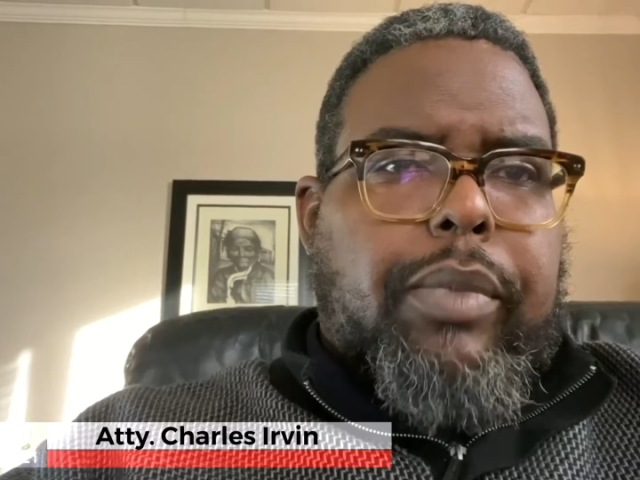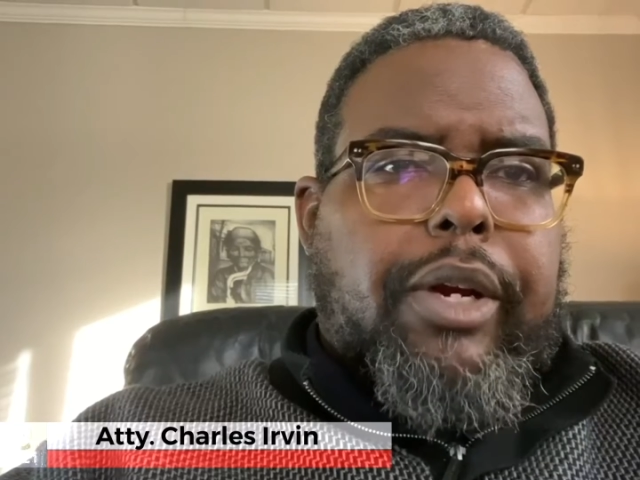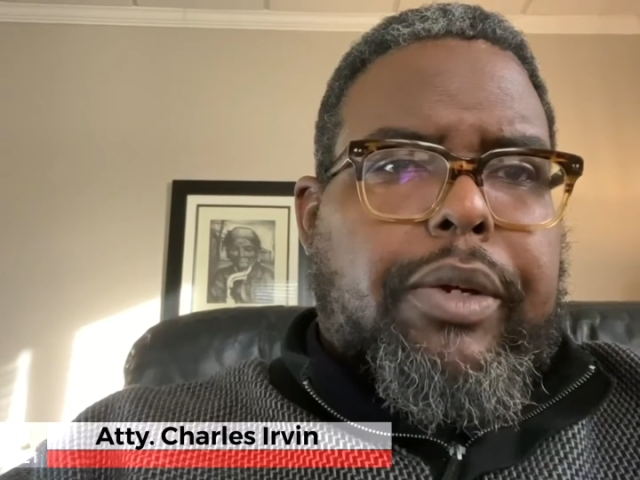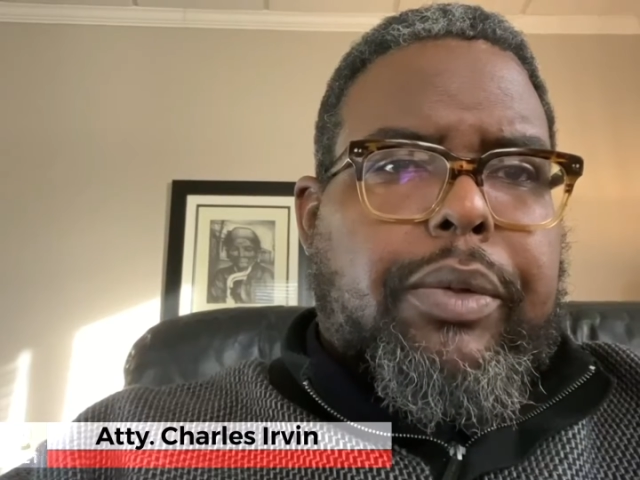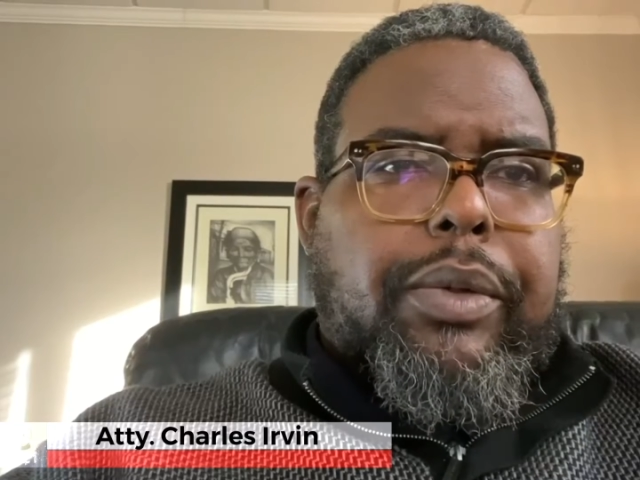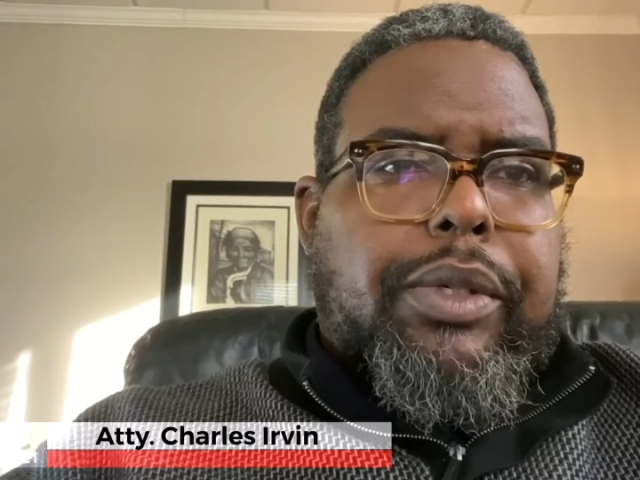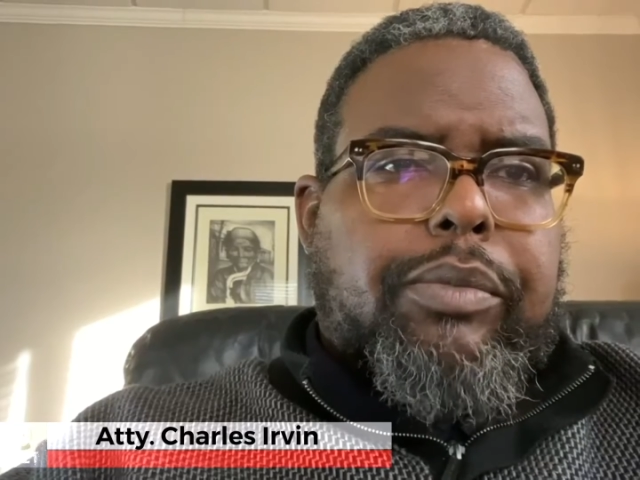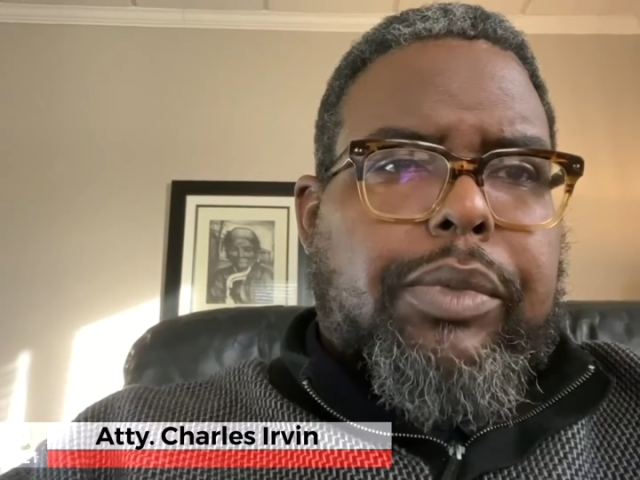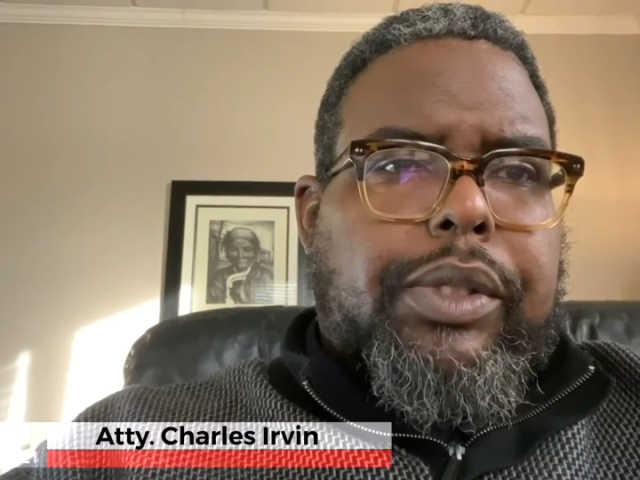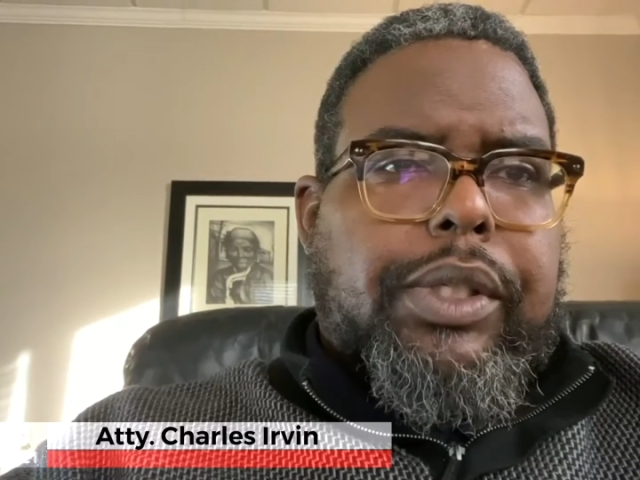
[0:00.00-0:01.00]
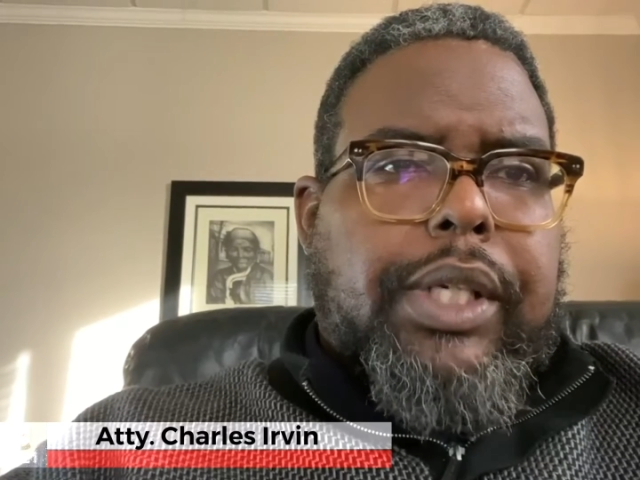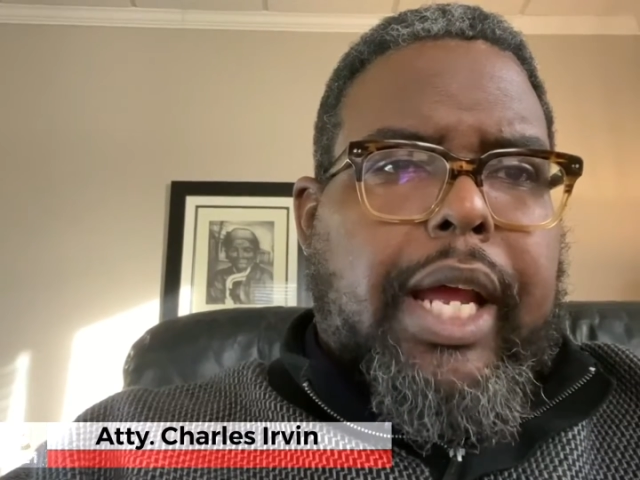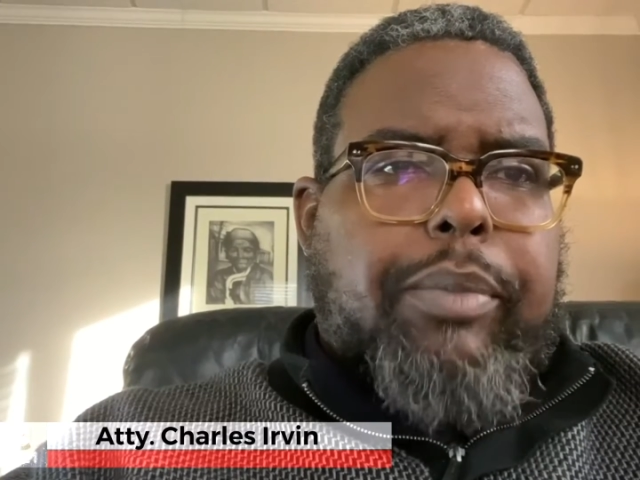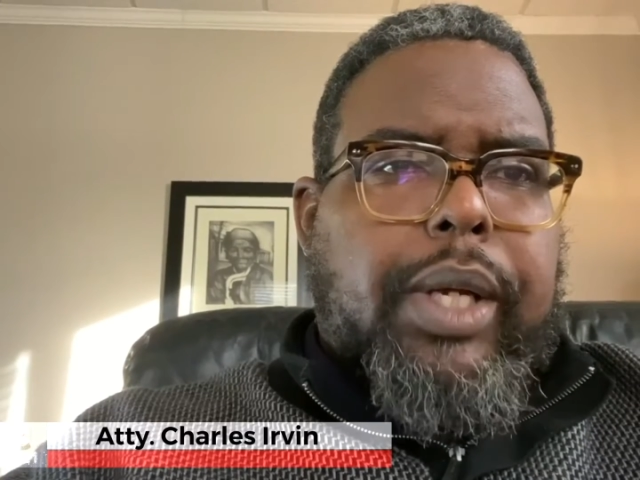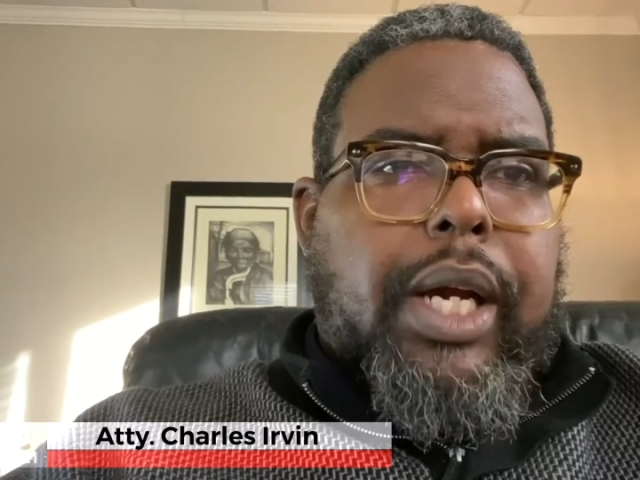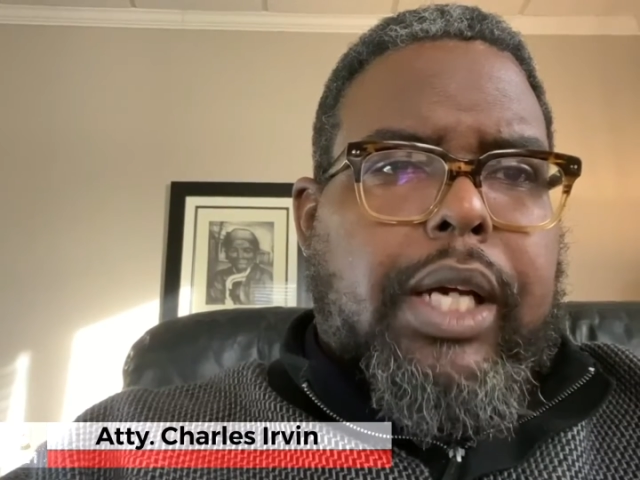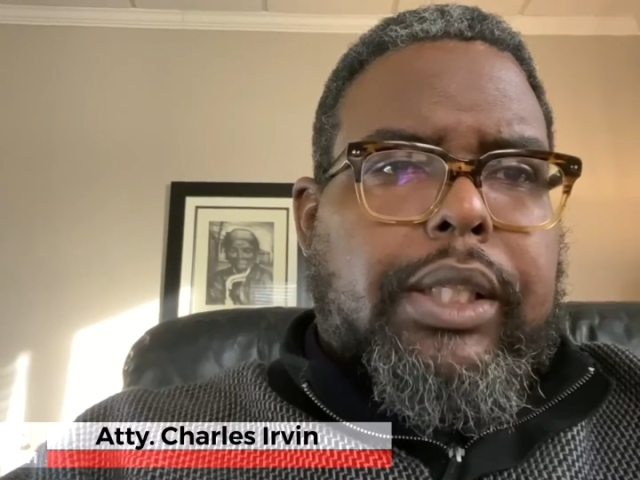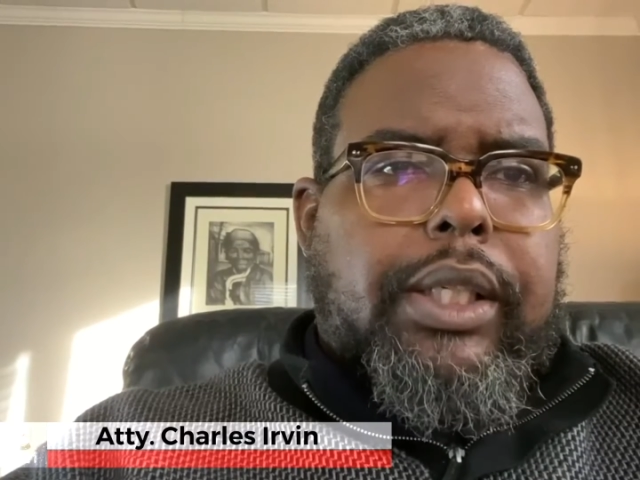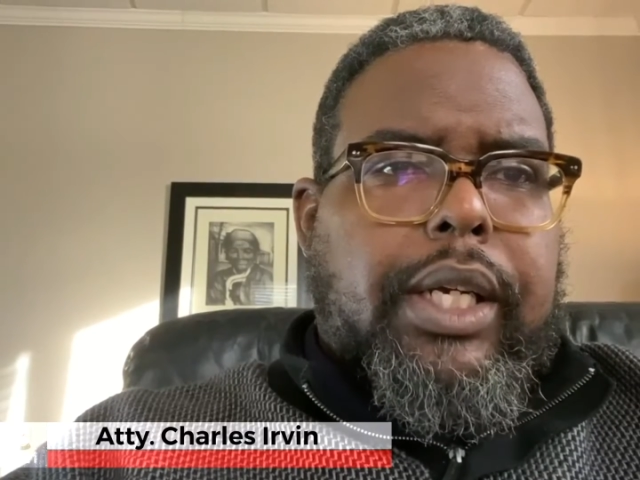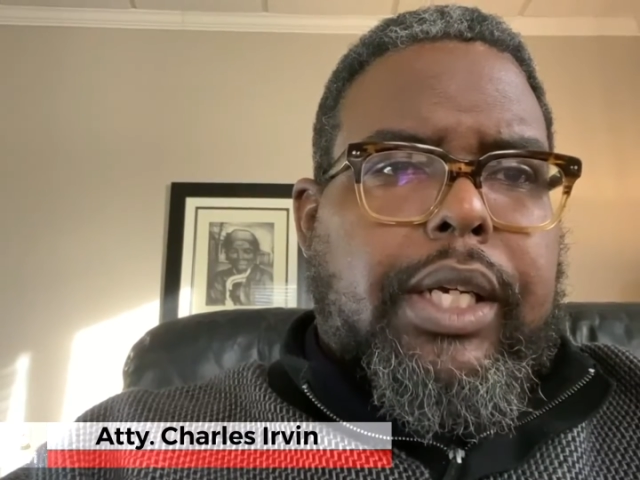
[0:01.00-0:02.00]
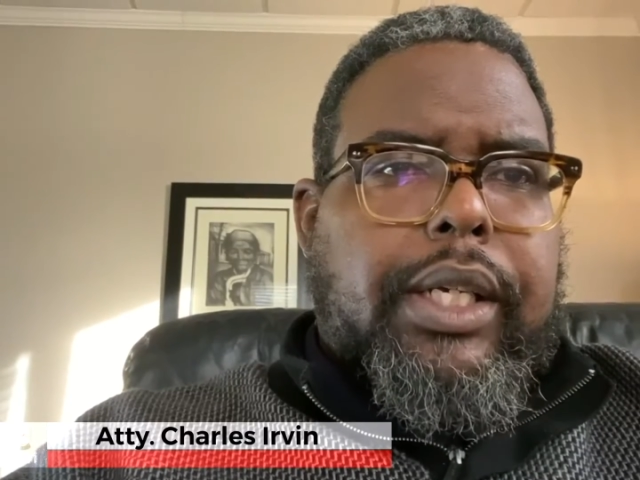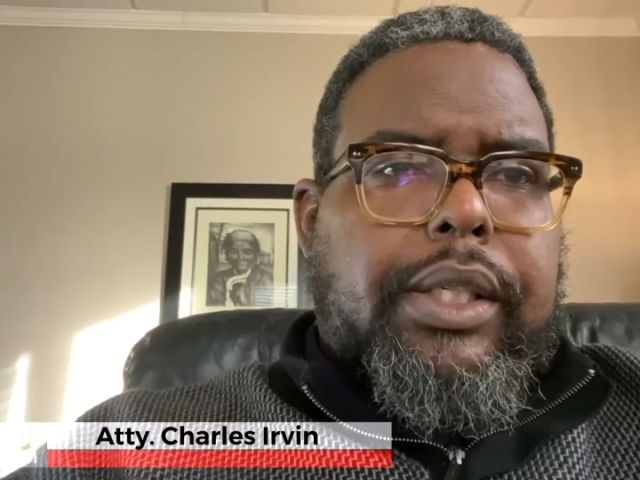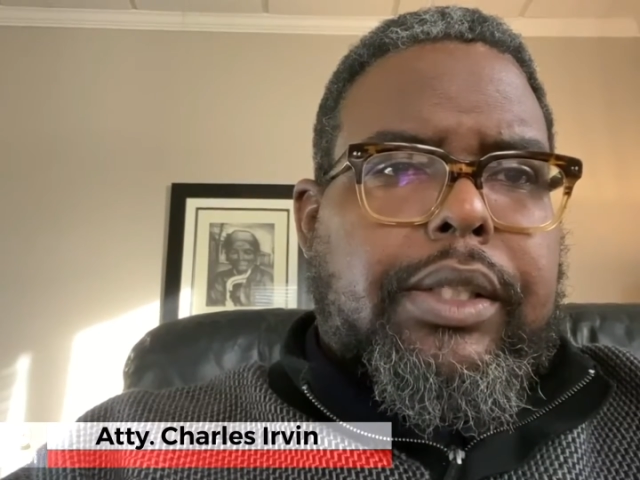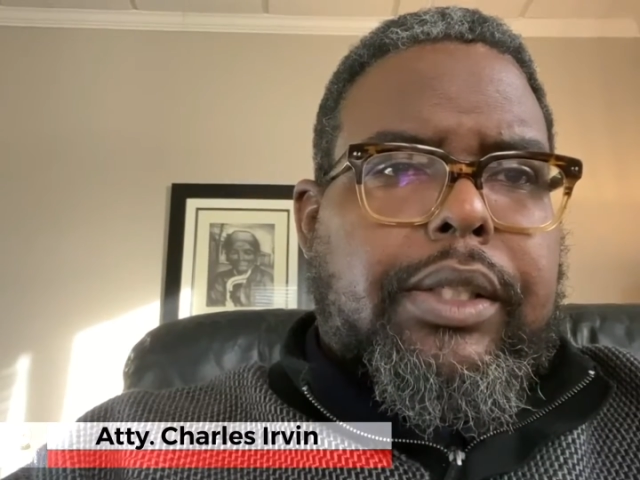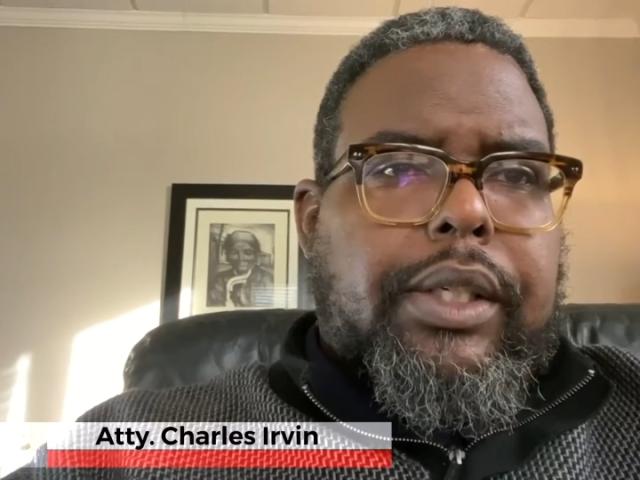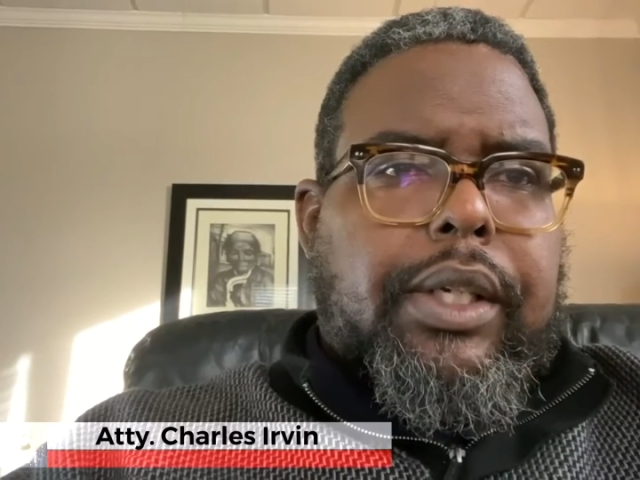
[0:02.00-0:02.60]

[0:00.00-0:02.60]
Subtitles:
Merry Christmas and Happy Holidays.